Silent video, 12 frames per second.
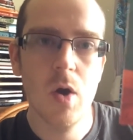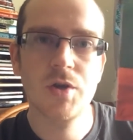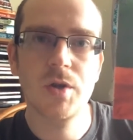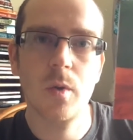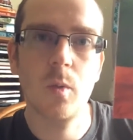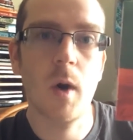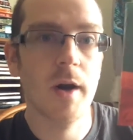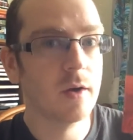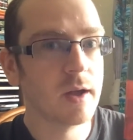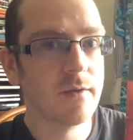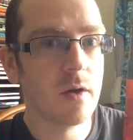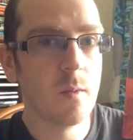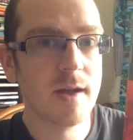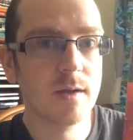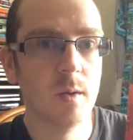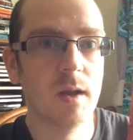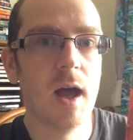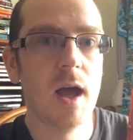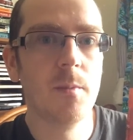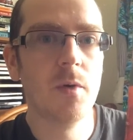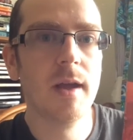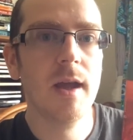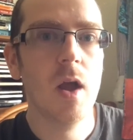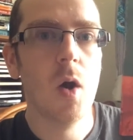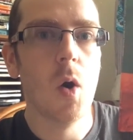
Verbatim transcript: So why not give it away to a library?